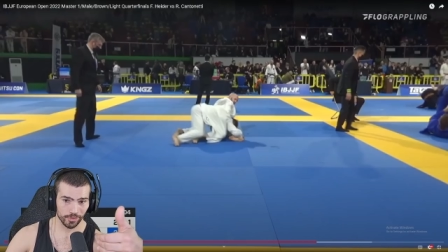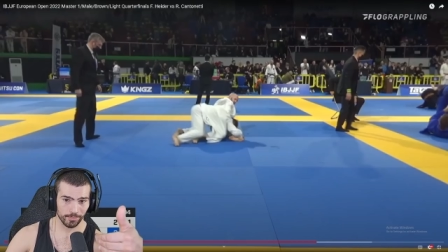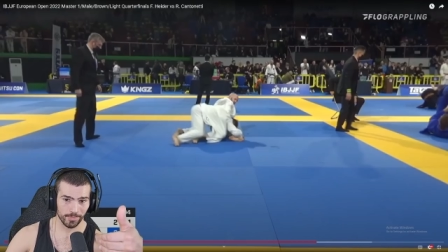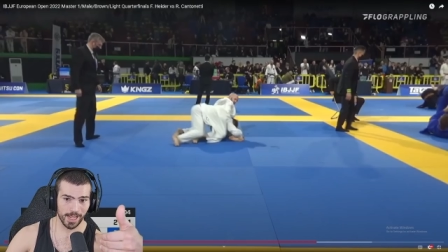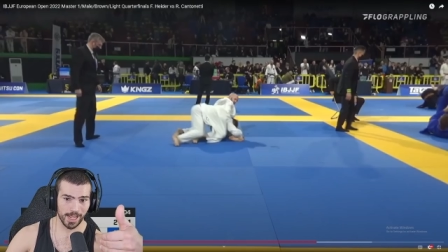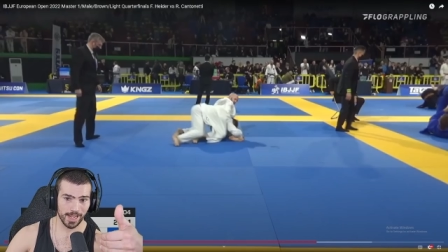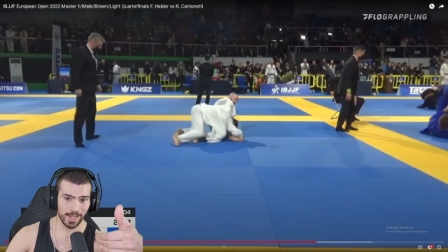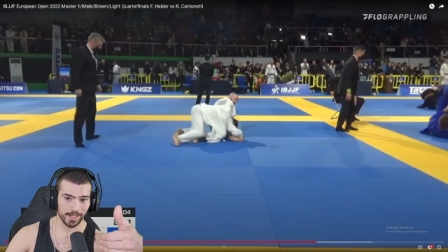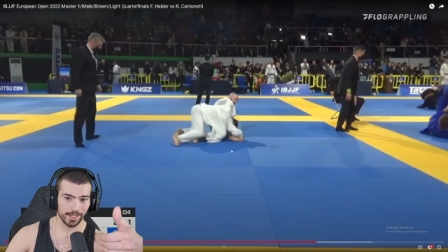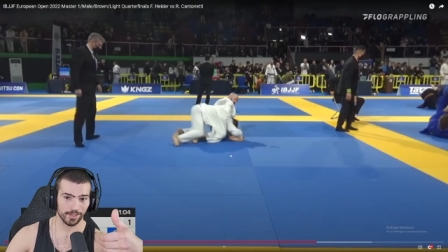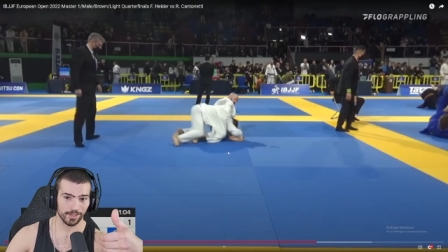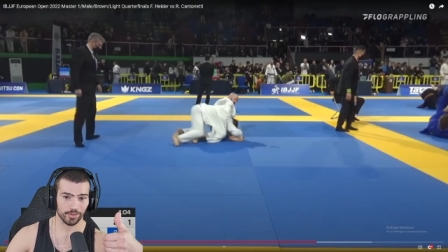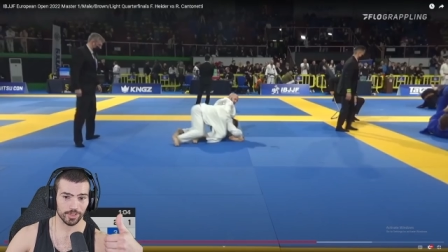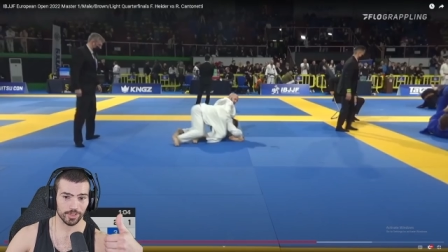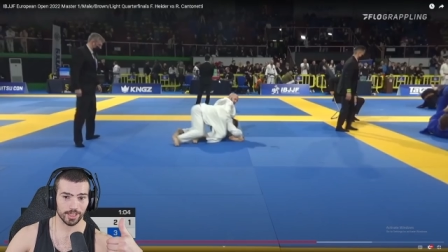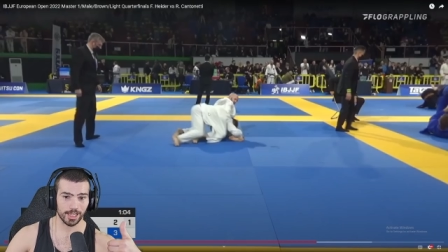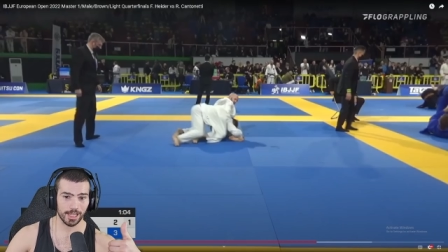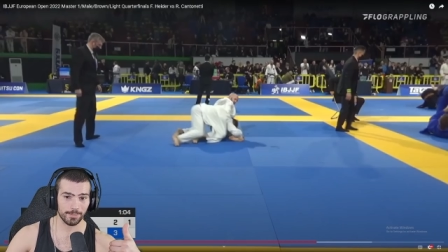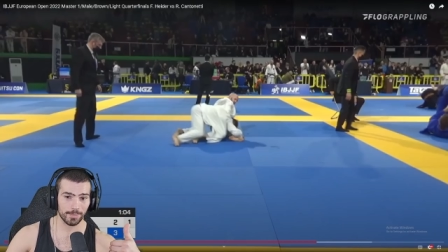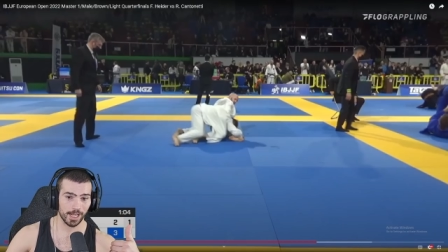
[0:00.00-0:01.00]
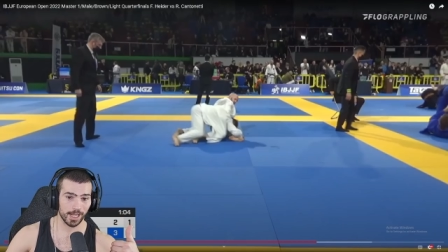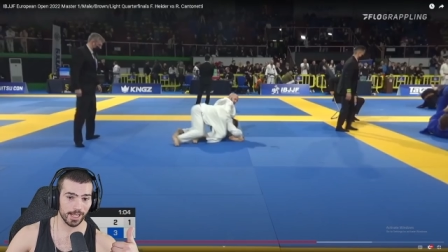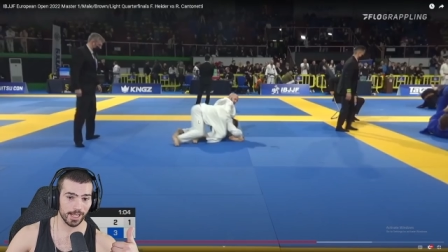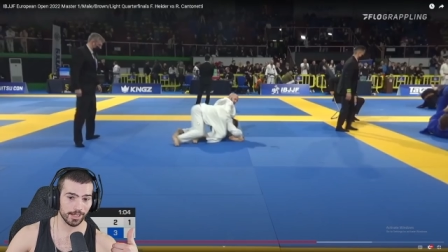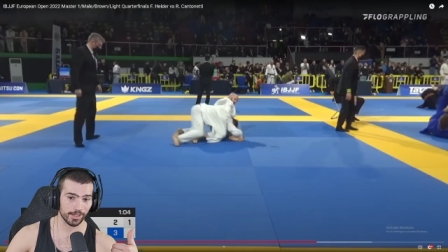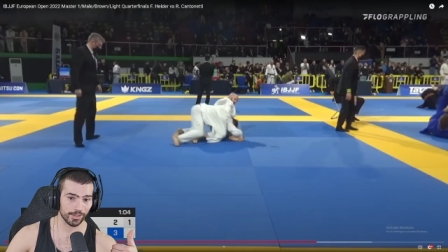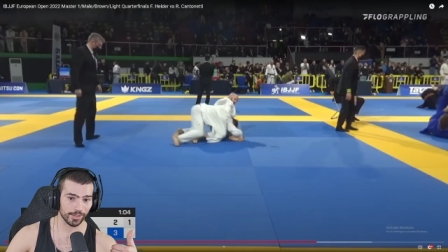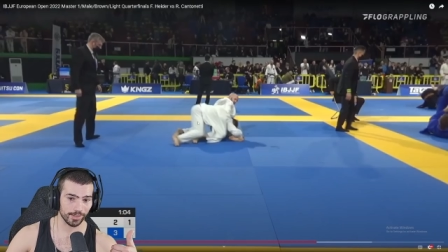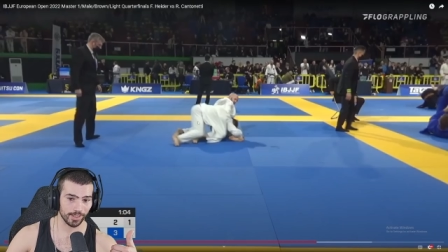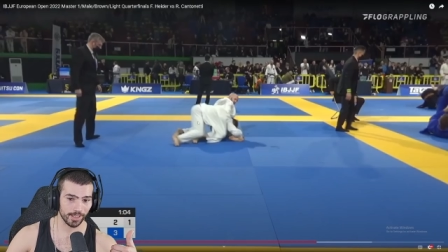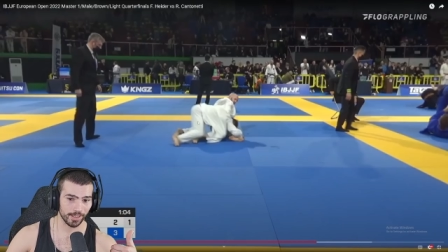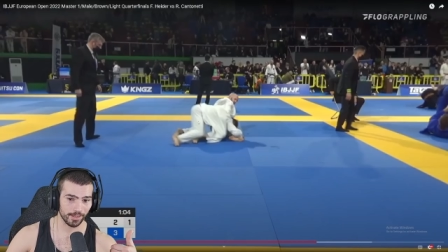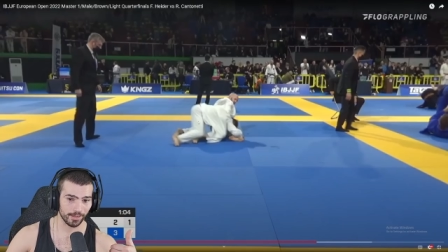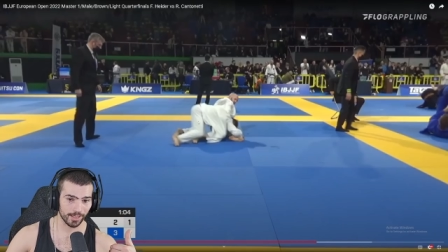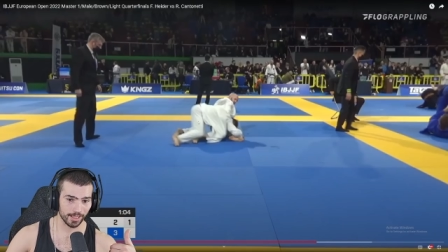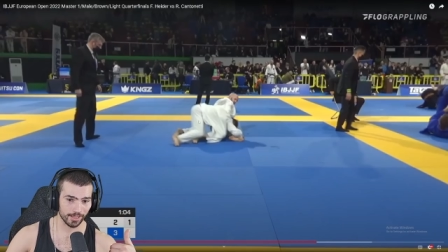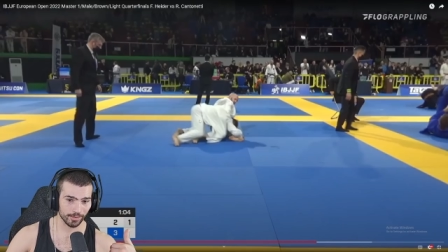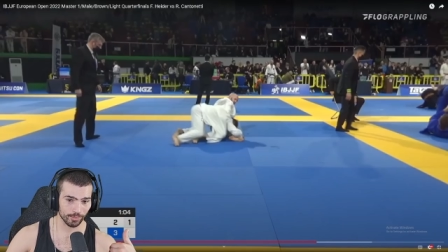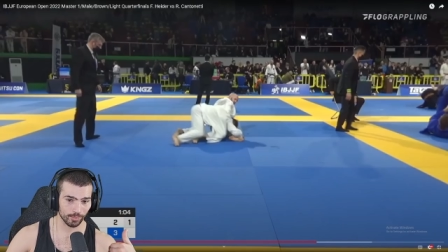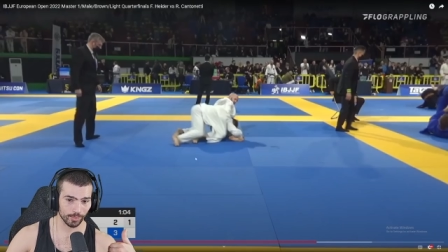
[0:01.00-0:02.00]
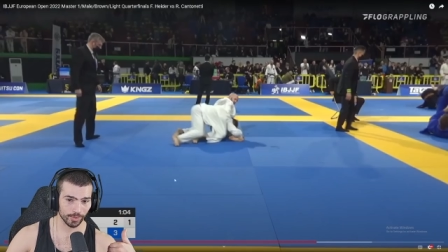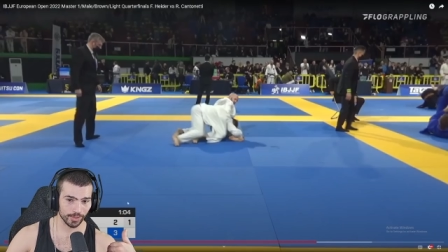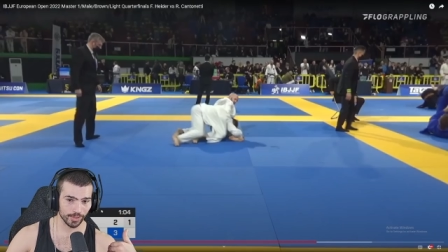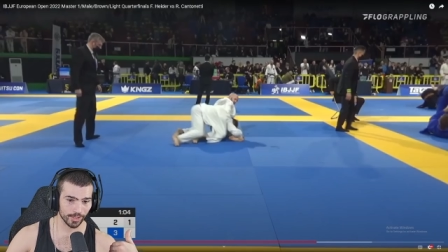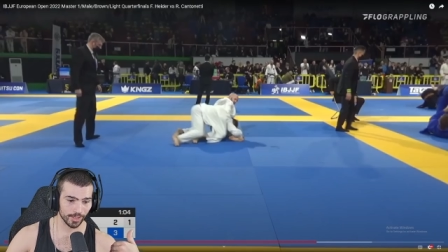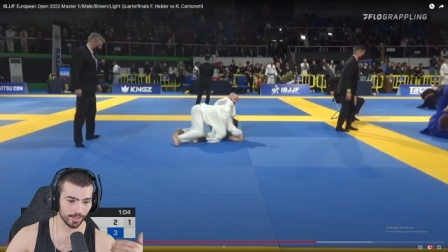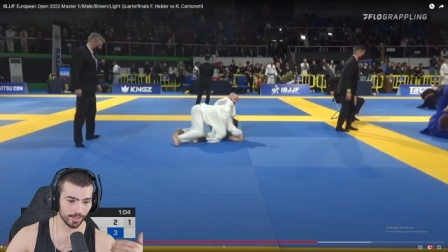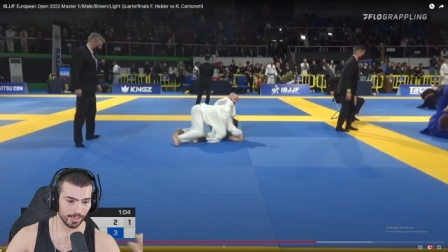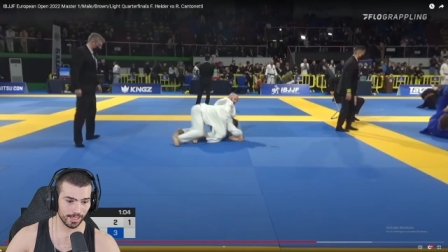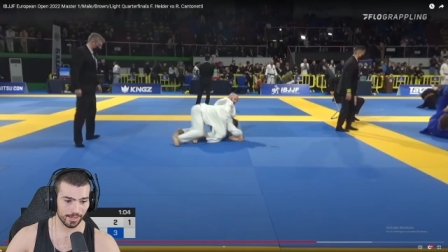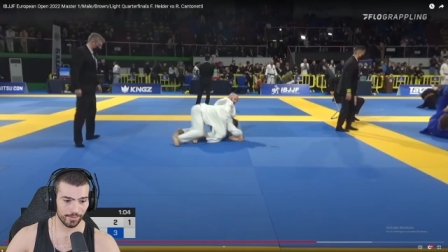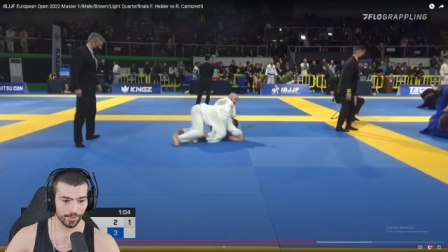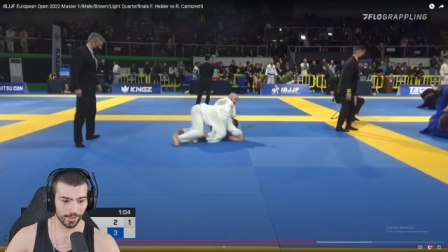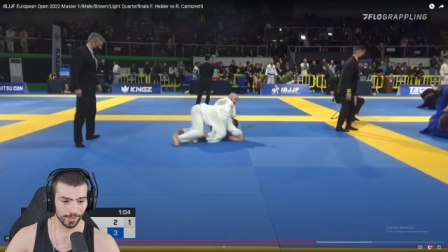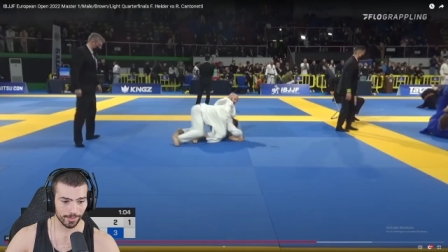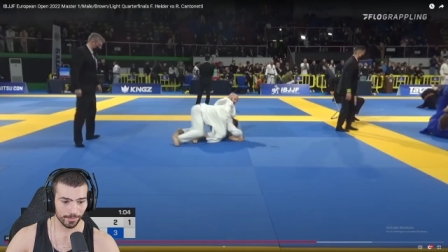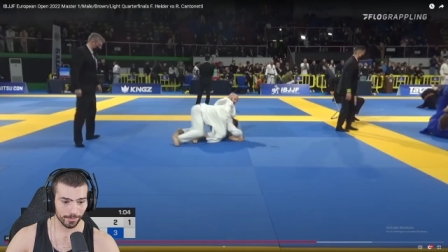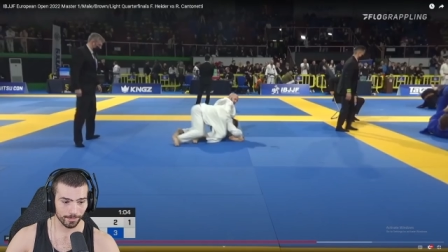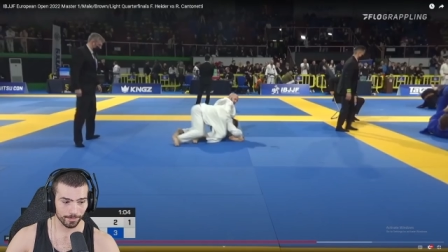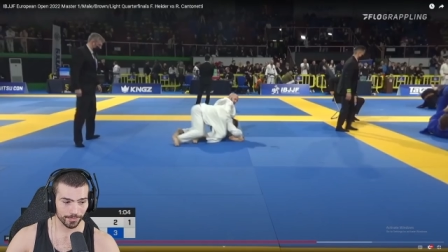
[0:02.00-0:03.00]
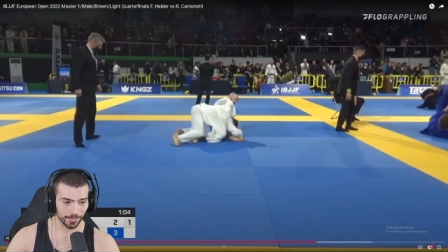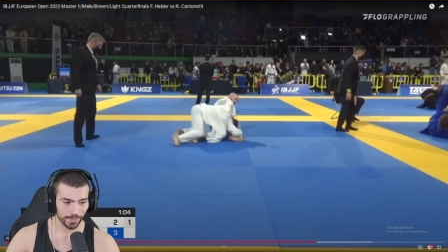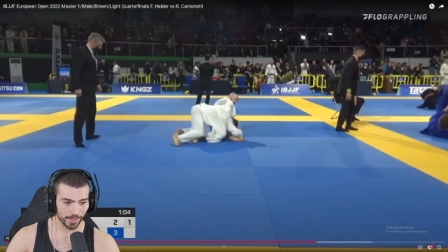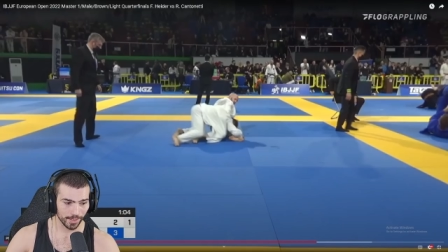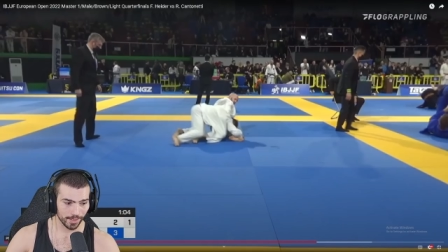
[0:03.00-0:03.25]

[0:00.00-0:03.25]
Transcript: back and climb higher, and that's what's going to give him